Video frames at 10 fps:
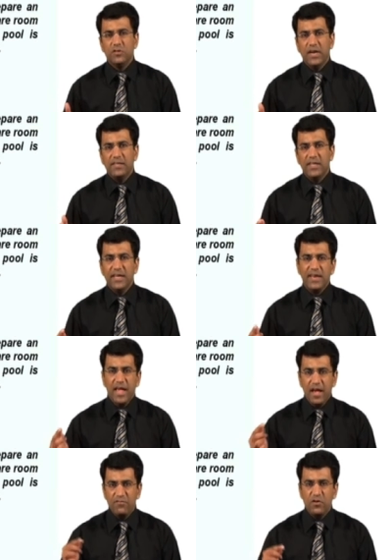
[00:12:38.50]
so that they can
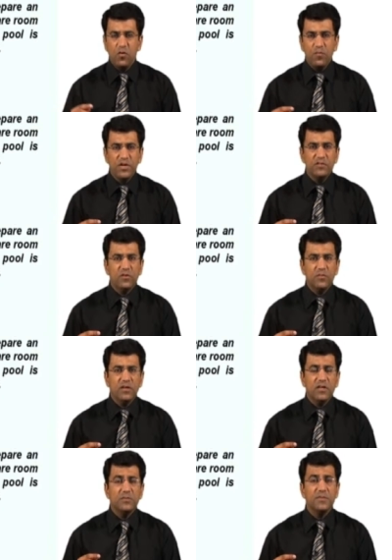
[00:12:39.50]
have the complaints from
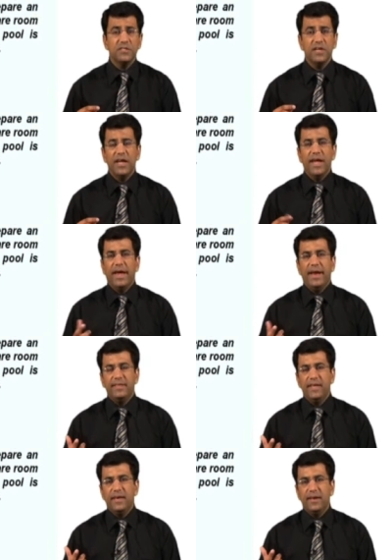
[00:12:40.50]
their customers
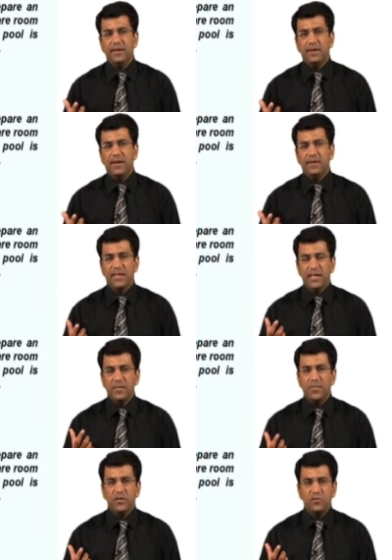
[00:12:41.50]
and they can
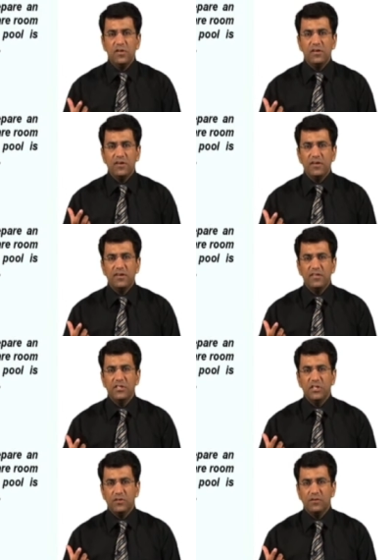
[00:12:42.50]
take the particular
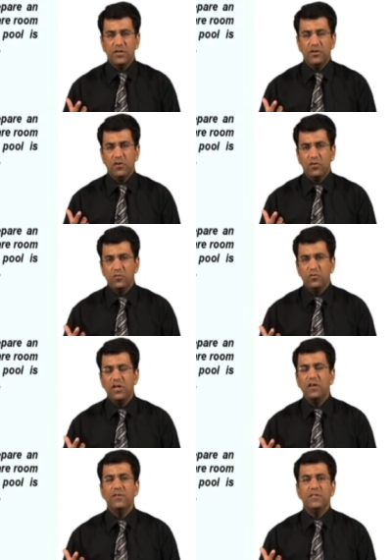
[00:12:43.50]
decision in order to
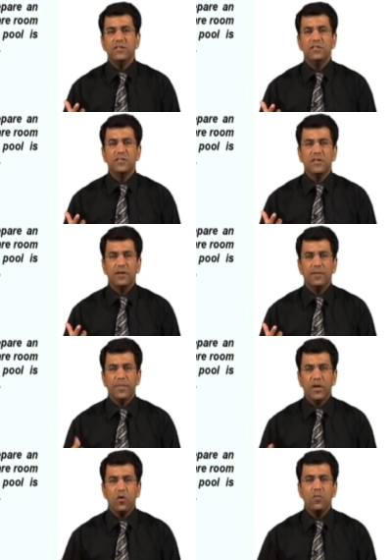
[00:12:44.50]
deal with these
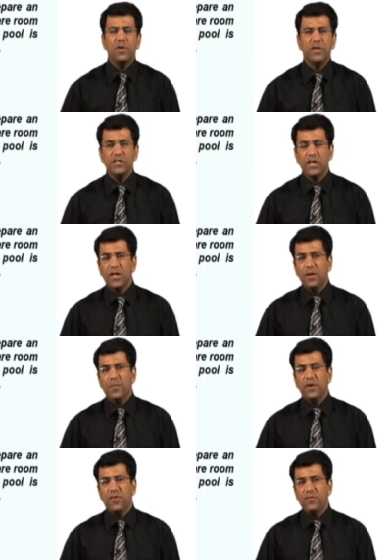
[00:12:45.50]
complaints.
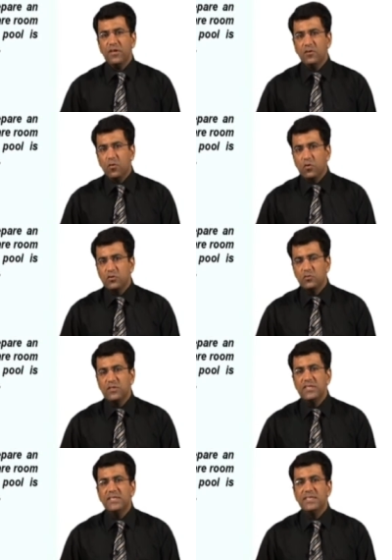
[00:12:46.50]
But when we go
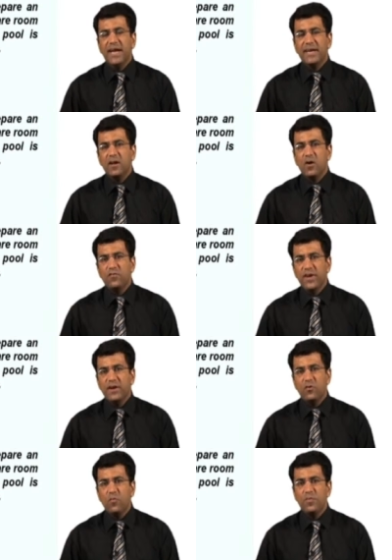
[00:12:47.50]
through the data of
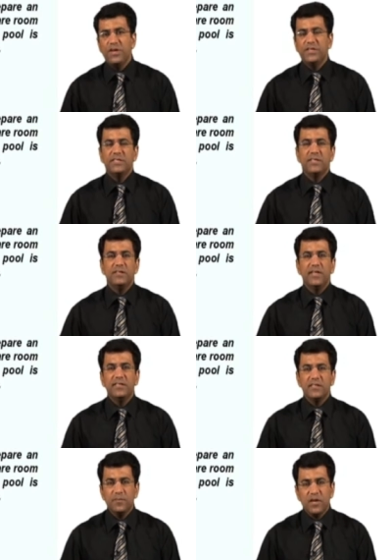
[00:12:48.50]
that complaints,
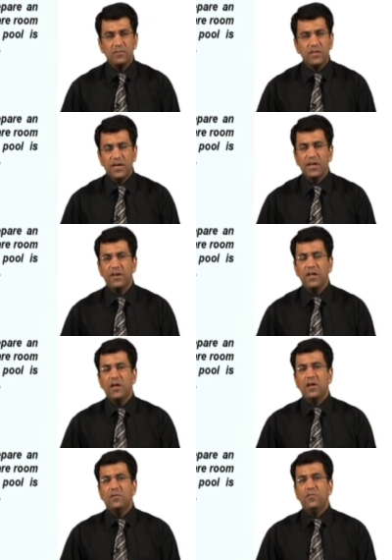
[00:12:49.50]
then sometimes again